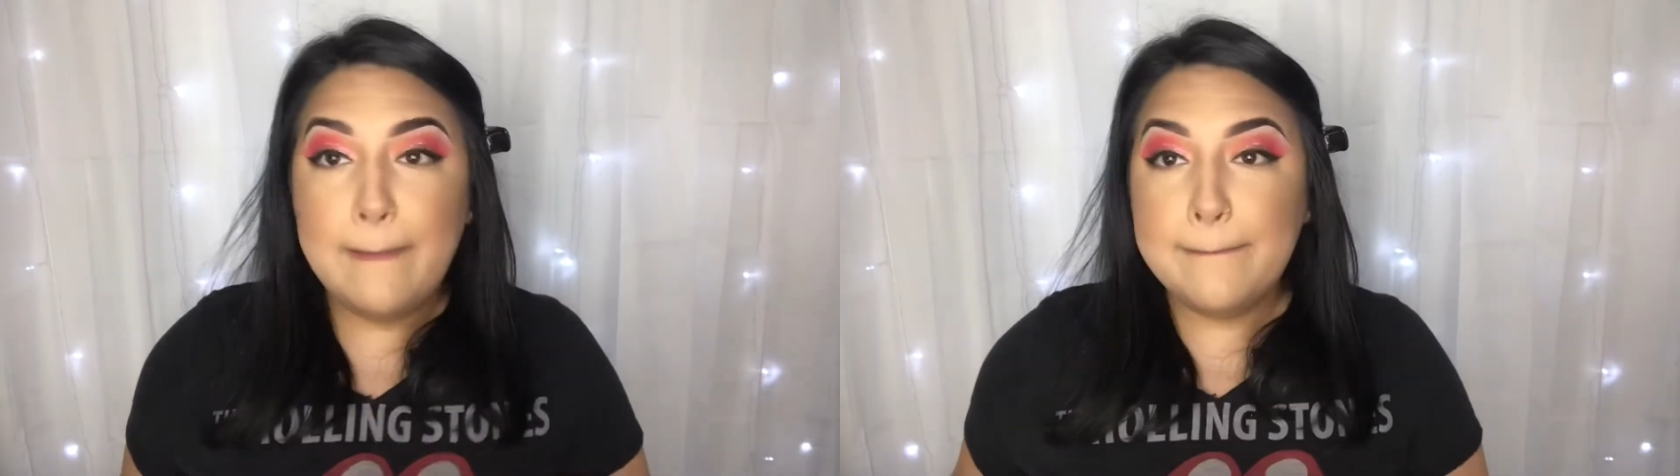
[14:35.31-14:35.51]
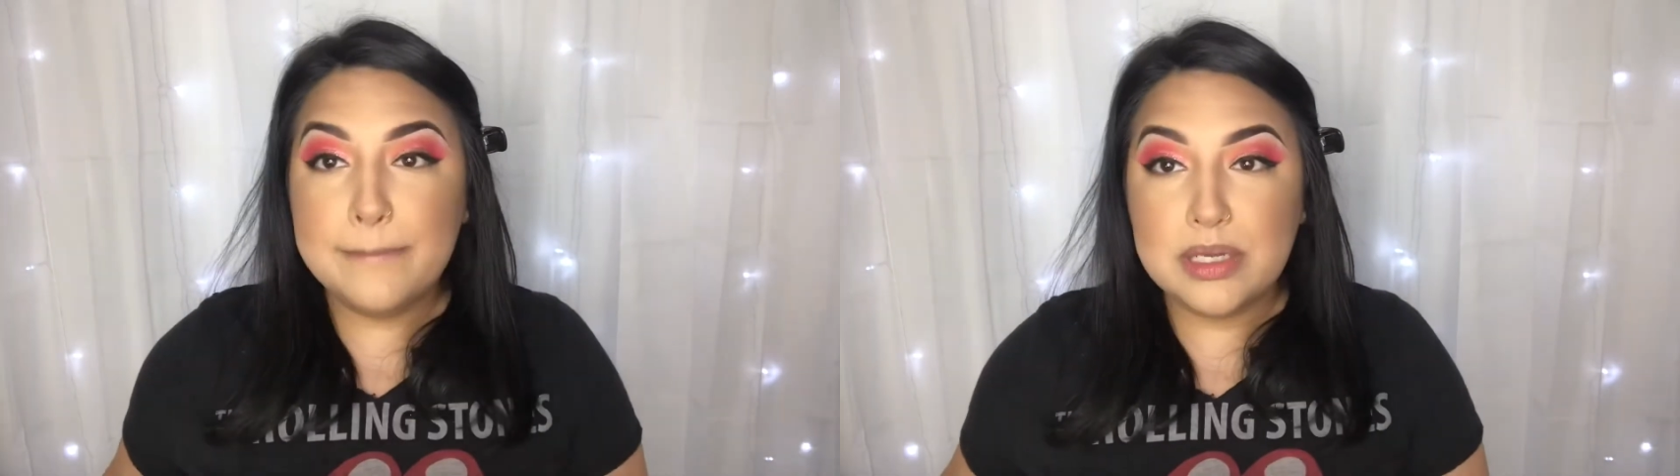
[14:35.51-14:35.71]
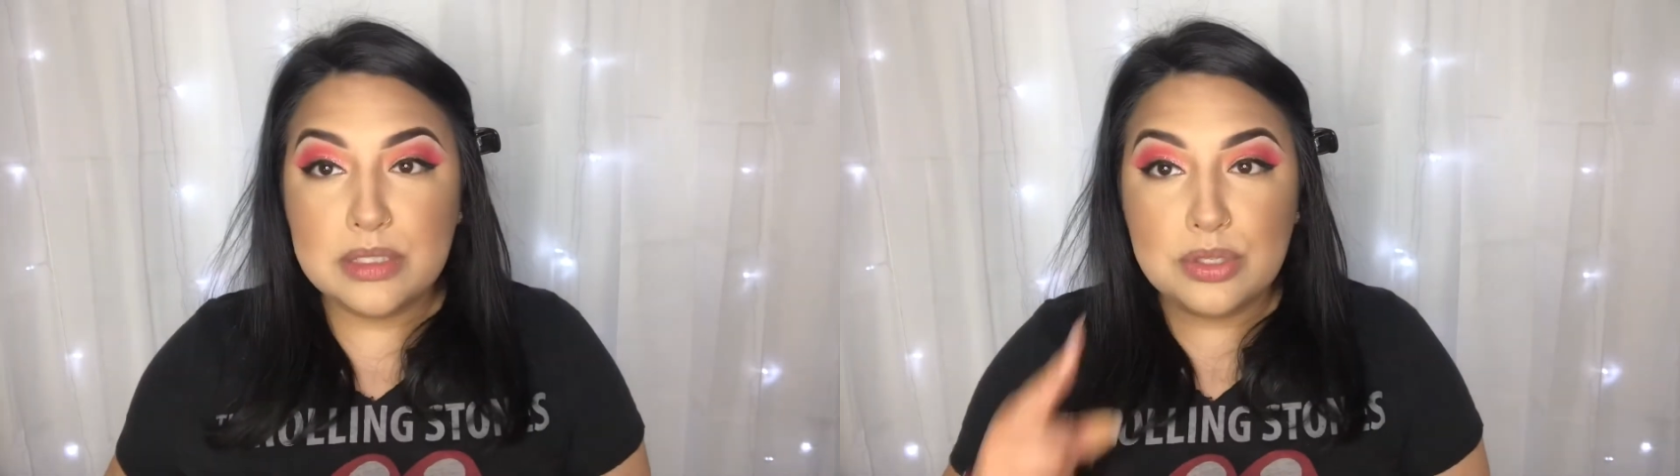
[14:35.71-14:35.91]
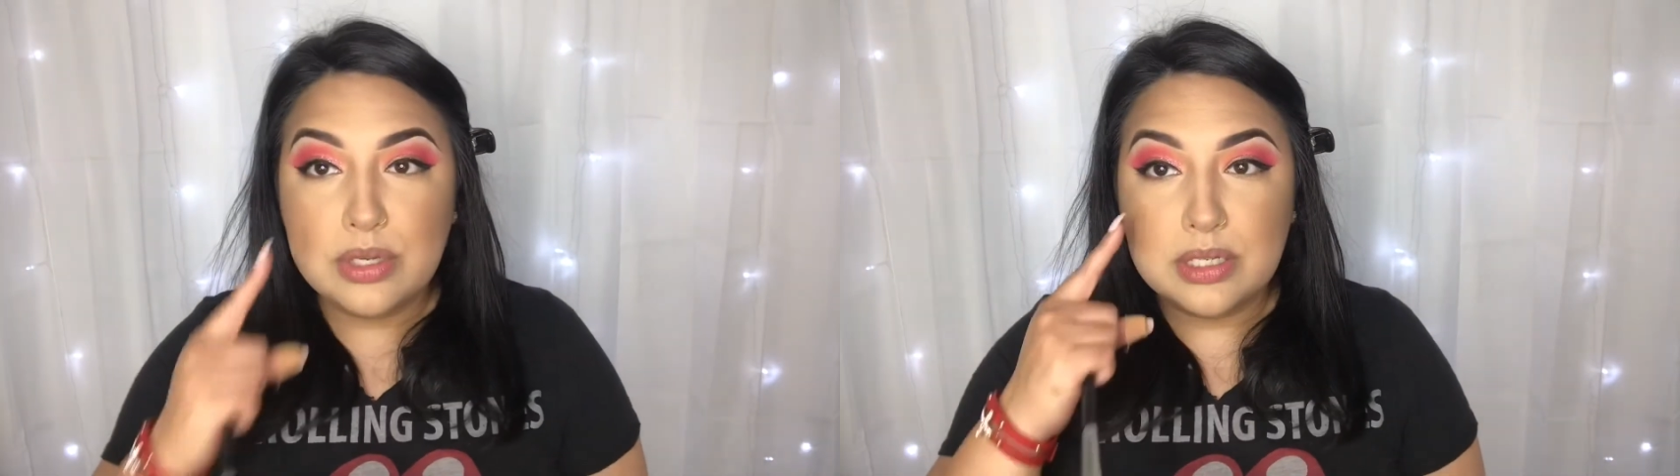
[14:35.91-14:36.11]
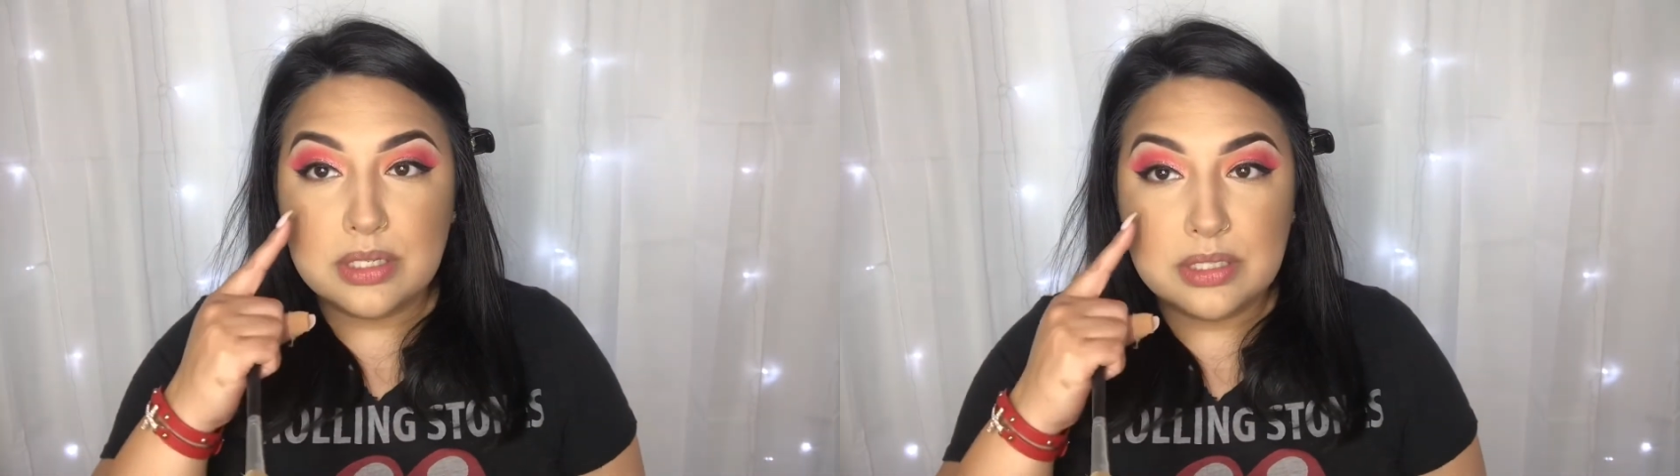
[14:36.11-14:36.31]
because you can
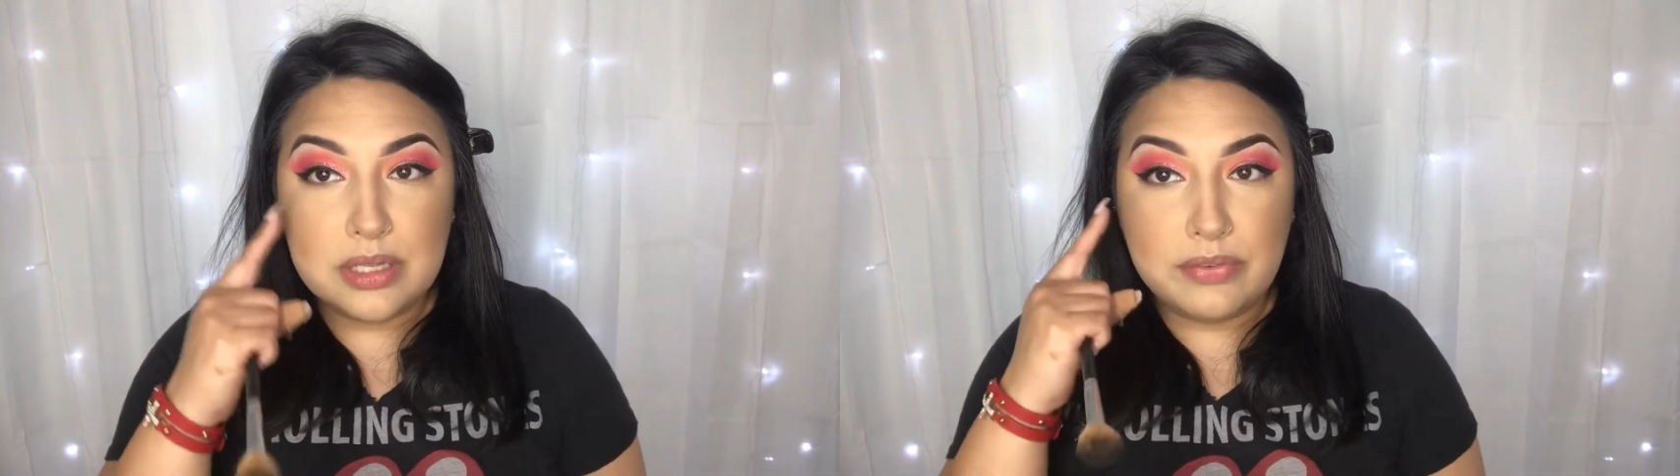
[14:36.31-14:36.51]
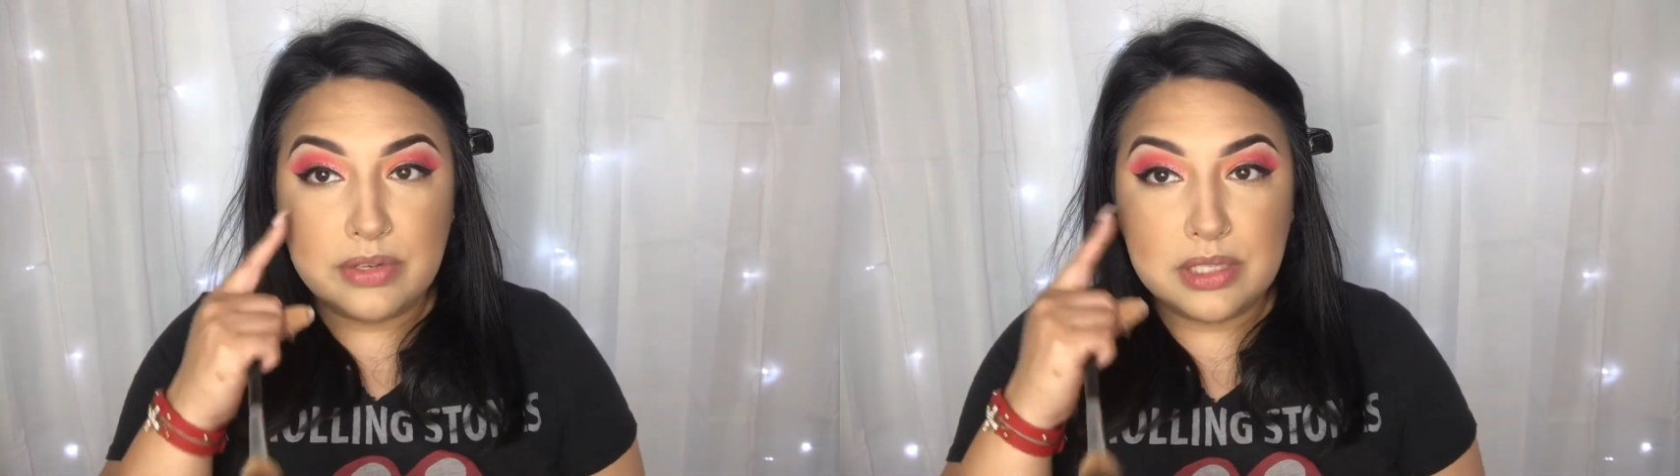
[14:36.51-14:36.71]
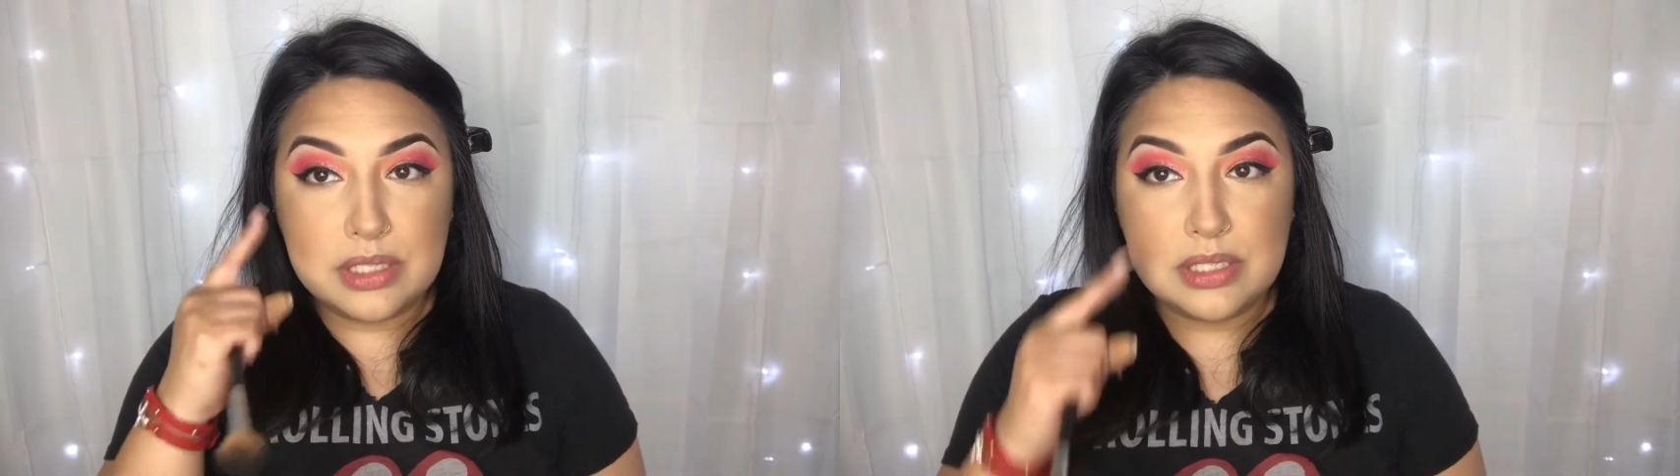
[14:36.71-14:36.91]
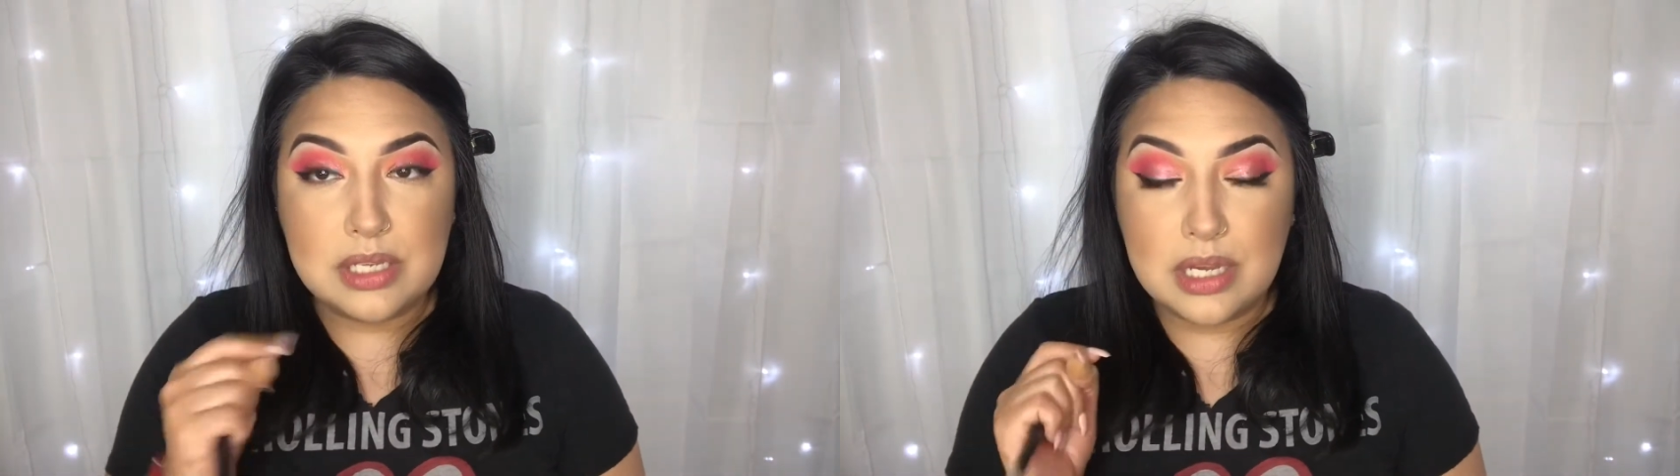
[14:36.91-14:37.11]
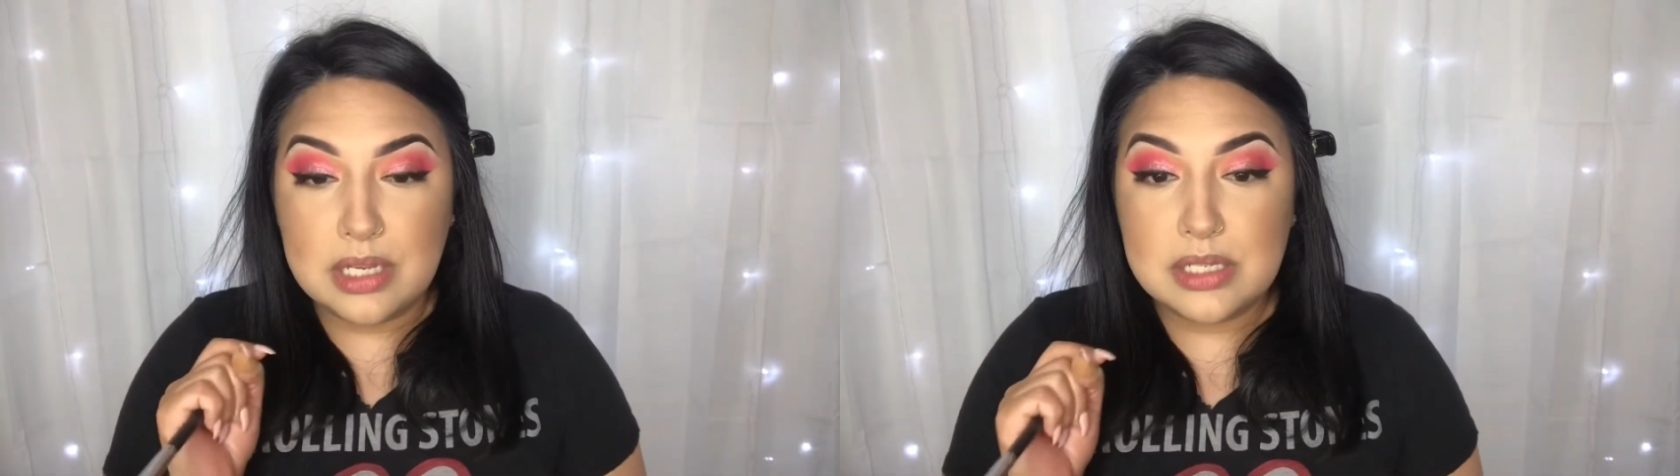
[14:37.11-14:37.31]
definitely see
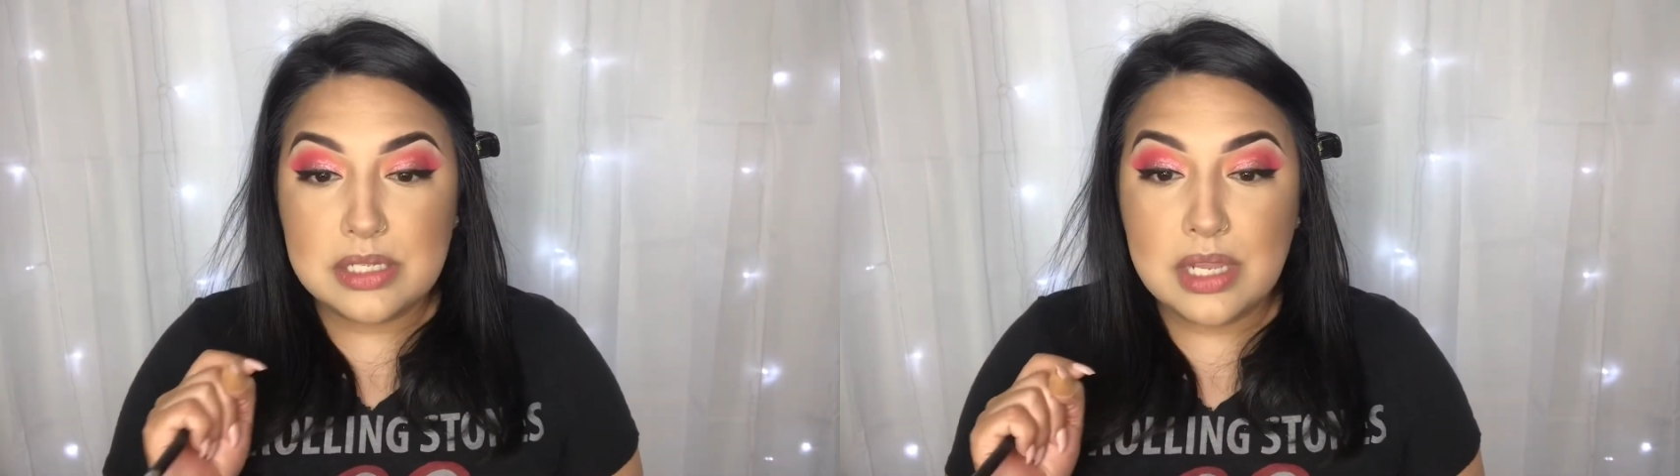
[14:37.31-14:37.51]
it.